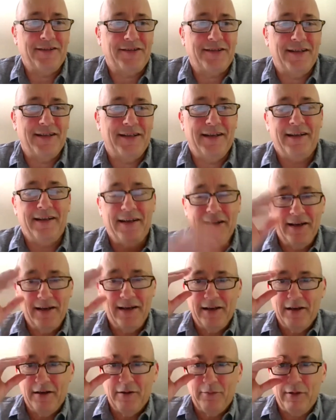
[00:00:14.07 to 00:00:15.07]
us today.
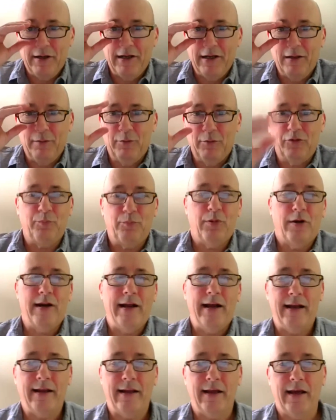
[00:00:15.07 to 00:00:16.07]
My name is
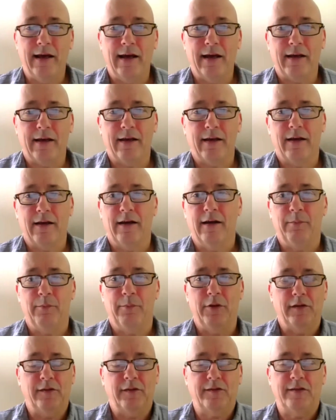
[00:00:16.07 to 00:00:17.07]
Brad Ack.
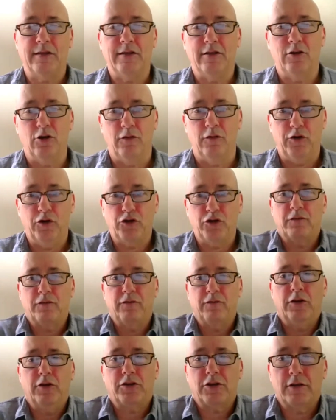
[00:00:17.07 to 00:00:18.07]
I'm the CEO of
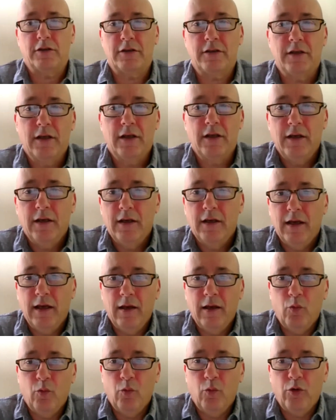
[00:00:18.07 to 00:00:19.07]
Ocean Visions,
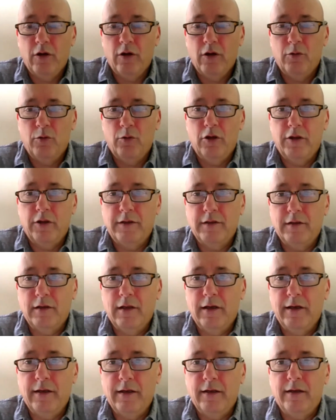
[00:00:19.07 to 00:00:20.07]
and we are really
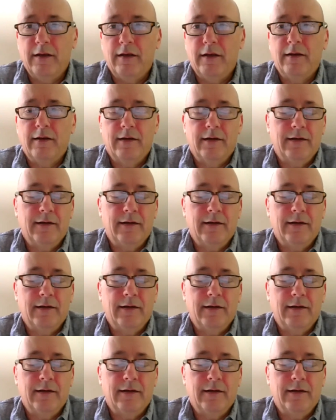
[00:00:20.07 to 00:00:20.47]
delighted